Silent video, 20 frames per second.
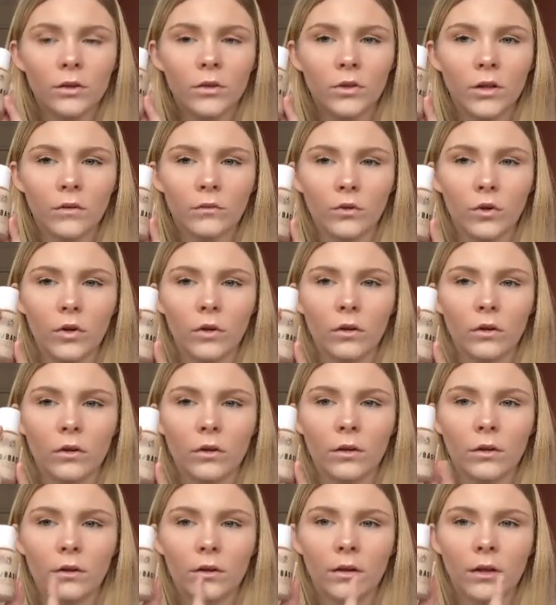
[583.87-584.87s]
I've got
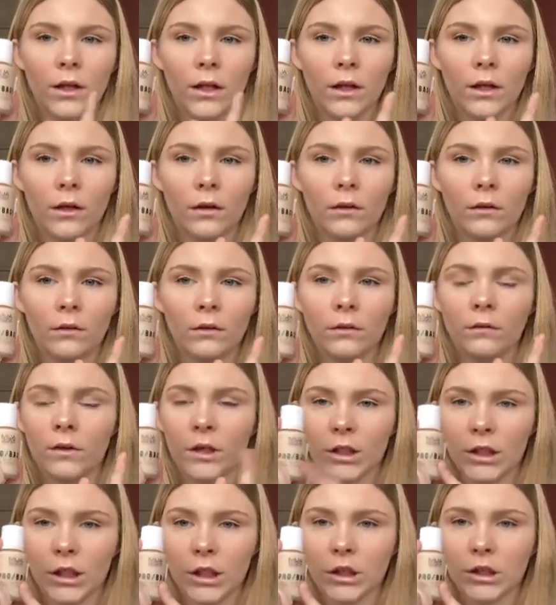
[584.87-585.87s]
their
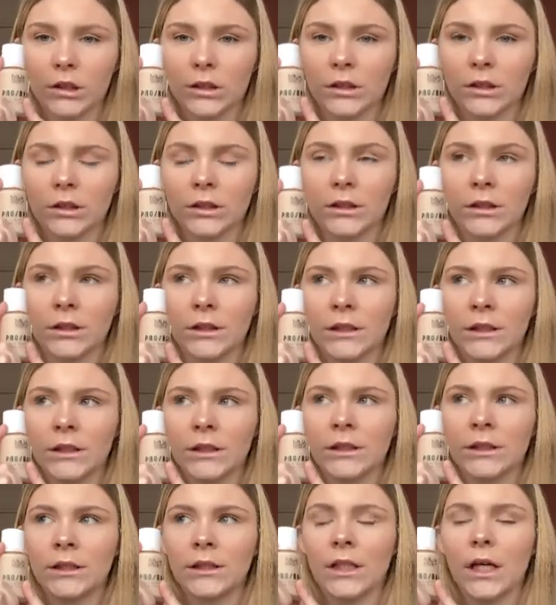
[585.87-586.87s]
foundation
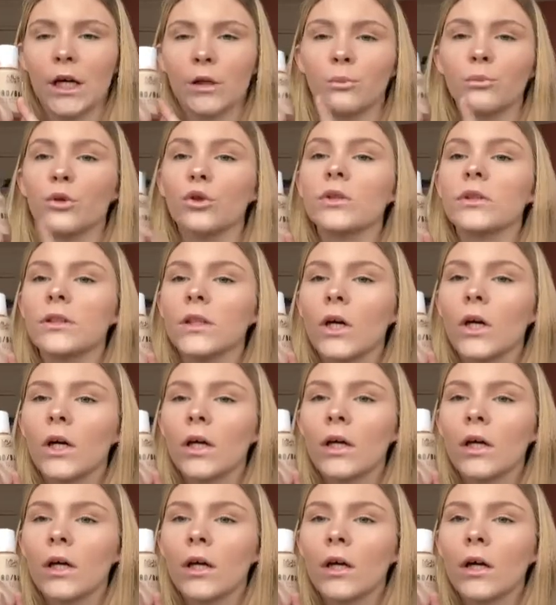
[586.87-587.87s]
and bronzer.
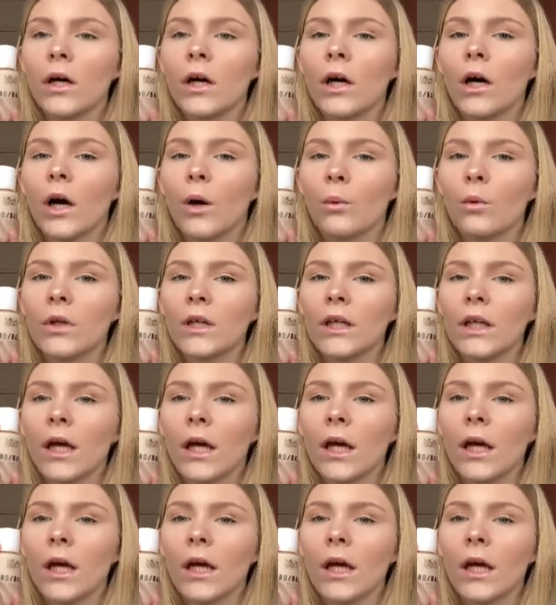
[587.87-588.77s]
I want to get